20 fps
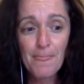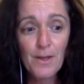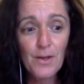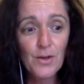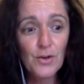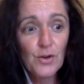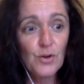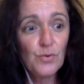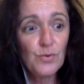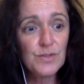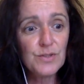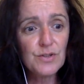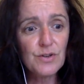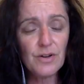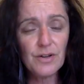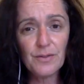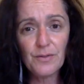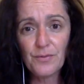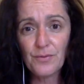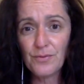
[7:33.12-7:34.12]
who is going
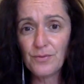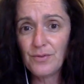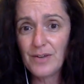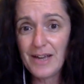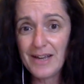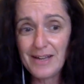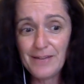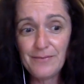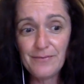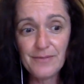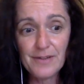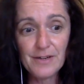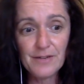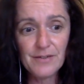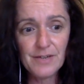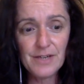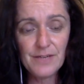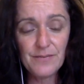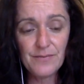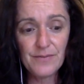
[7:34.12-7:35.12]
through a
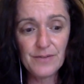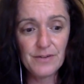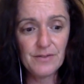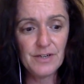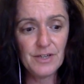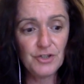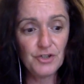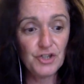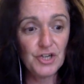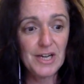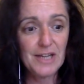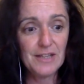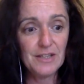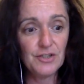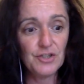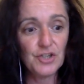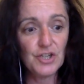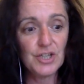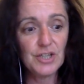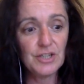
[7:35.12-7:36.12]
very, very
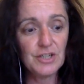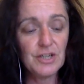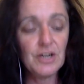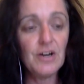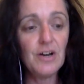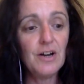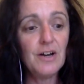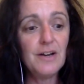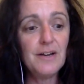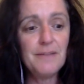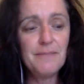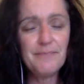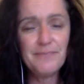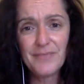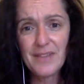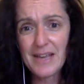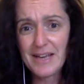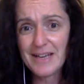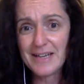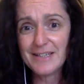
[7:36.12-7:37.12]
challenging time,
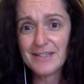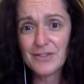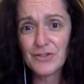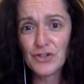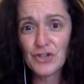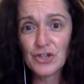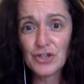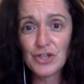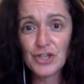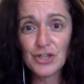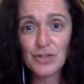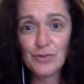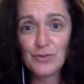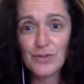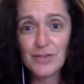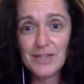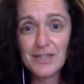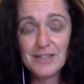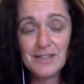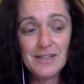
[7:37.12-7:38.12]
has
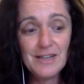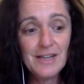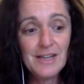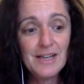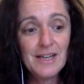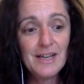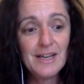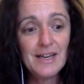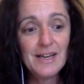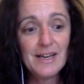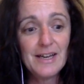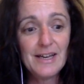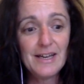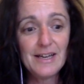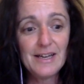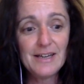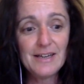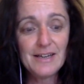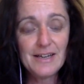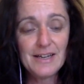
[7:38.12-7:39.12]
children,
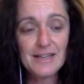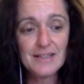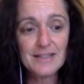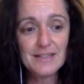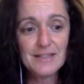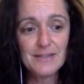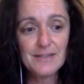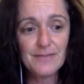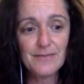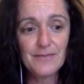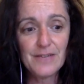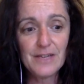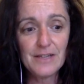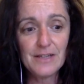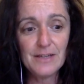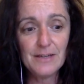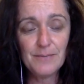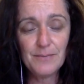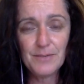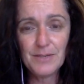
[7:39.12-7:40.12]
and has
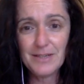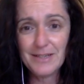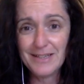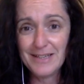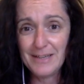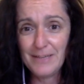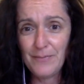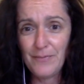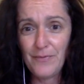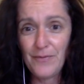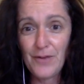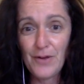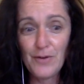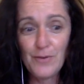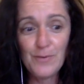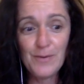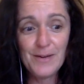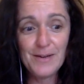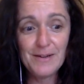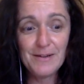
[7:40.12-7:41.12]
developed
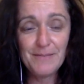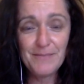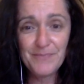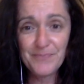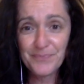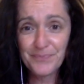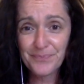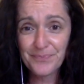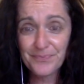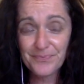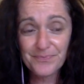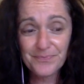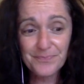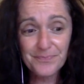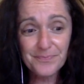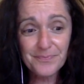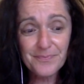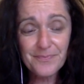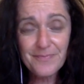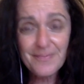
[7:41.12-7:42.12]
lymphoma.
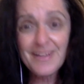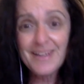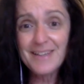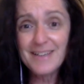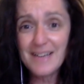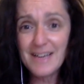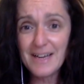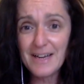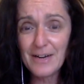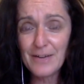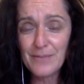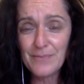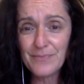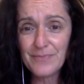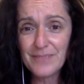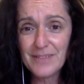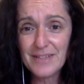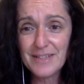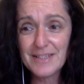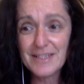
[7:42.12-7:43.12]
Now,
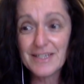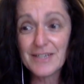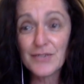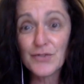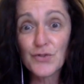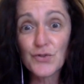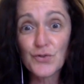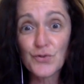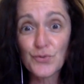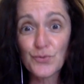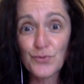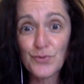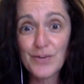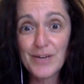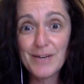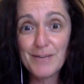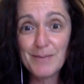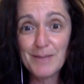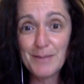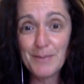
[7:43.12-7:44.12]
is
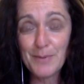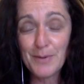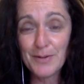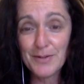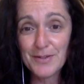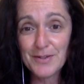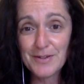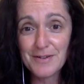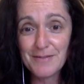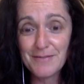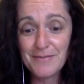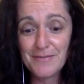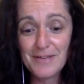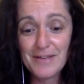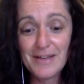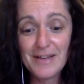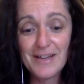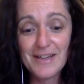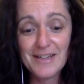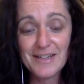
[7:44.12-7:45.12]
extremely positive
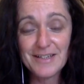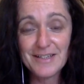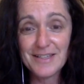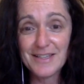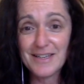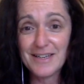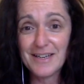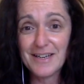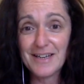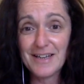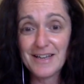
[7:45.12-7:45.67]
and is in